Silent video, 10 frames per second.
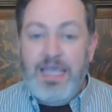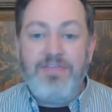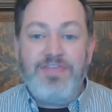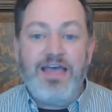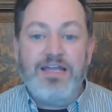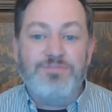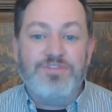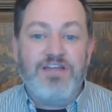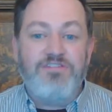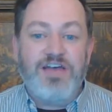And the items
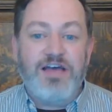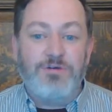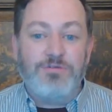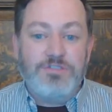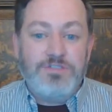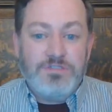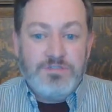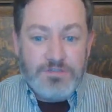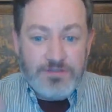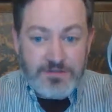that I found
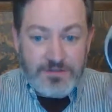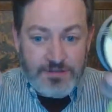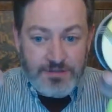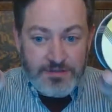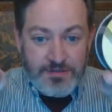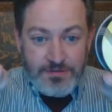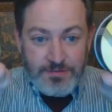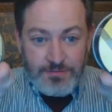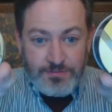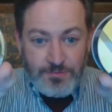
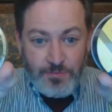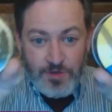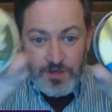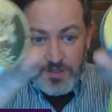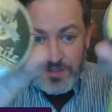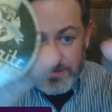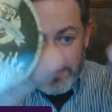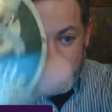were